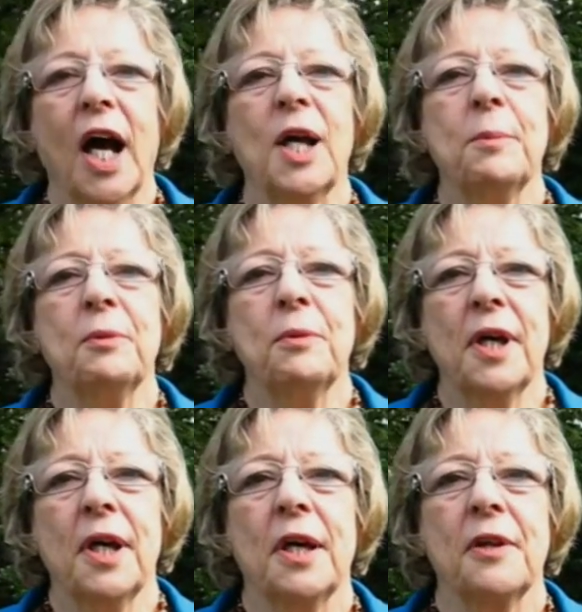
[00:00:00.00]
I'm
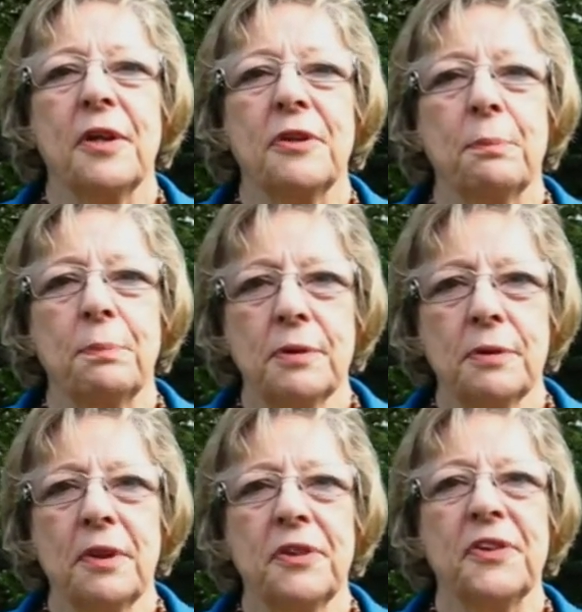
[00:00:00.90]
aware that the
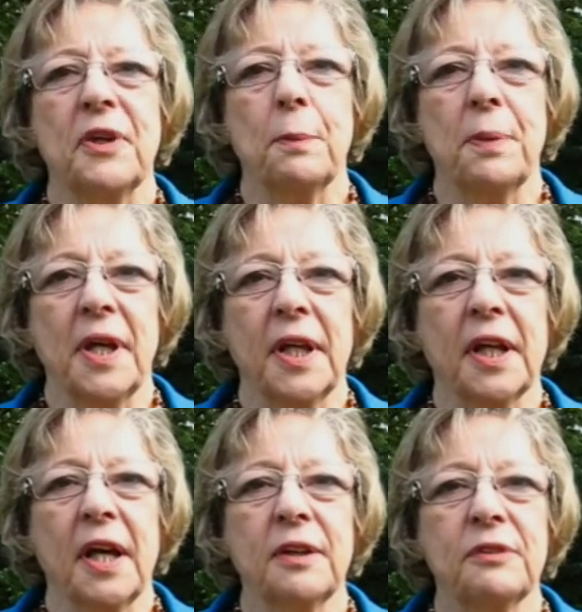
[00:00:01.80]
poorest are
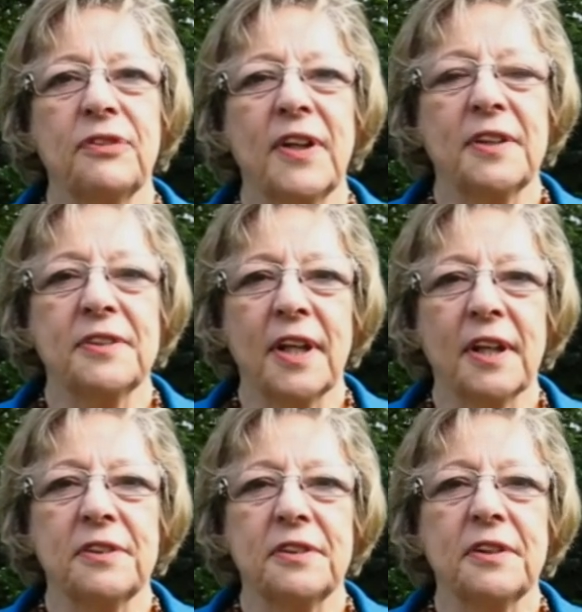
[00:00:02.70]
paying unfair
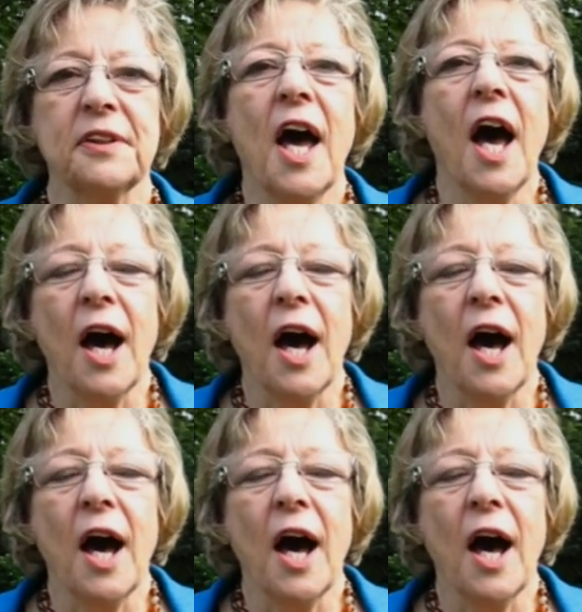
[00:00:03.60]
taxes